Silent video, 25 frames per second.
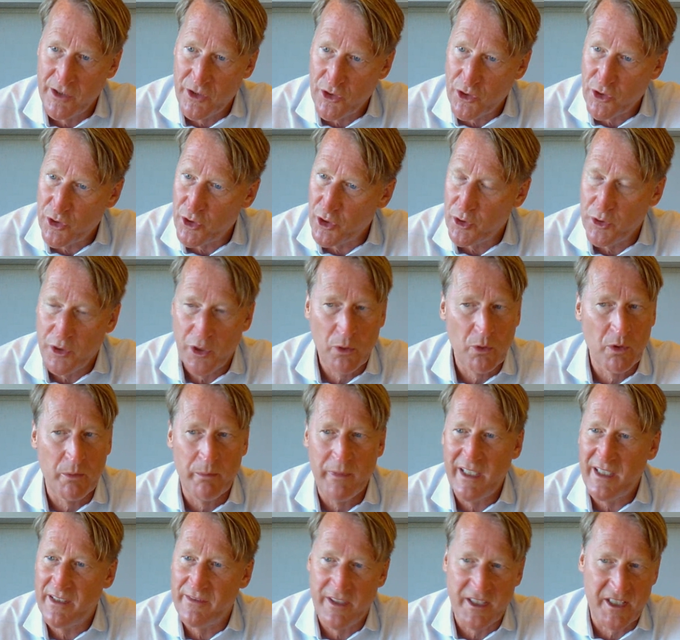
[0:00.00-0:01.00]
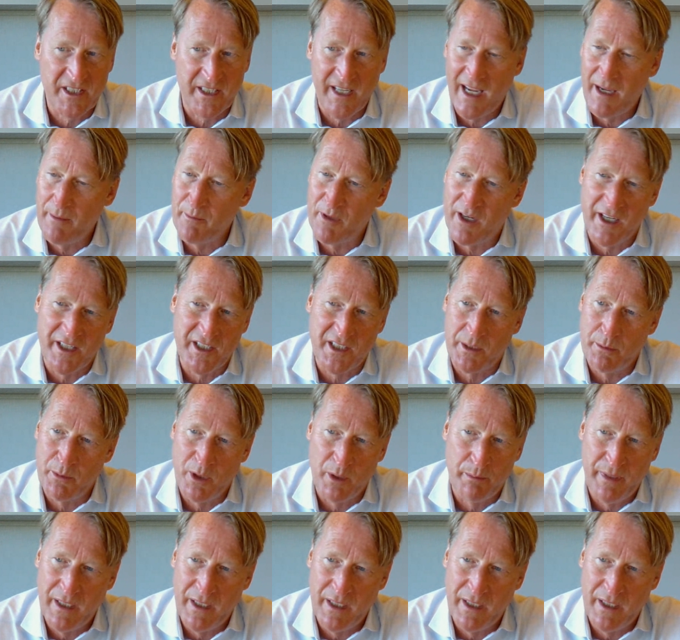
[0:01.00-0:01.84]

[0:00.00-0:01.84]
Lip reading: so you will meet the same customer